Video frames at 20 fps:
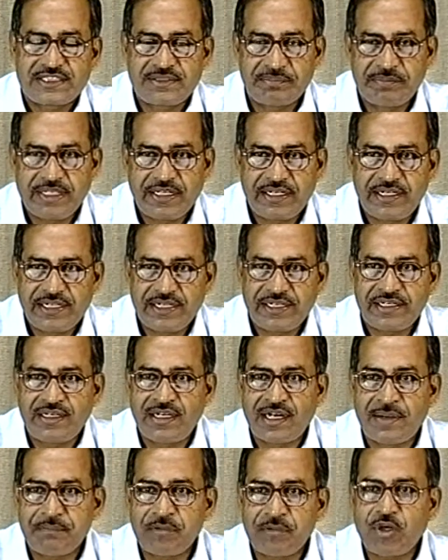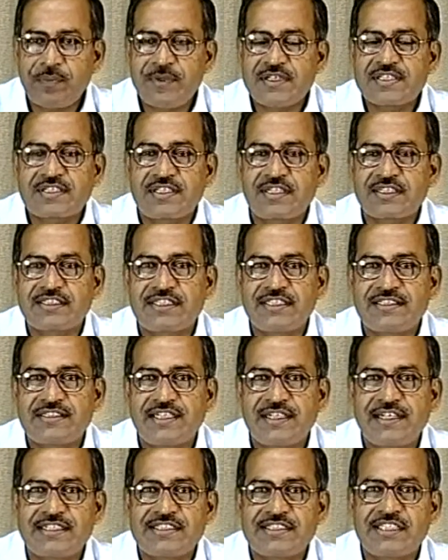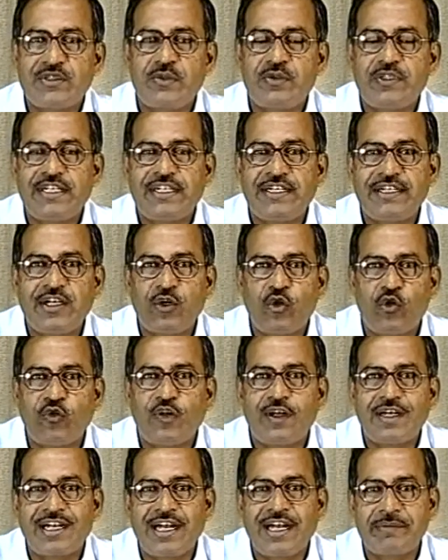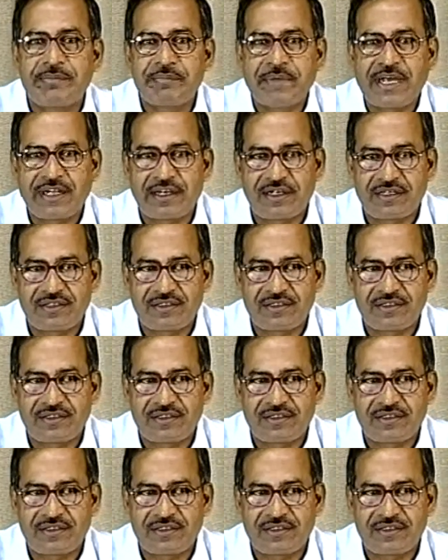a number of instructions are executed in an overlap manner.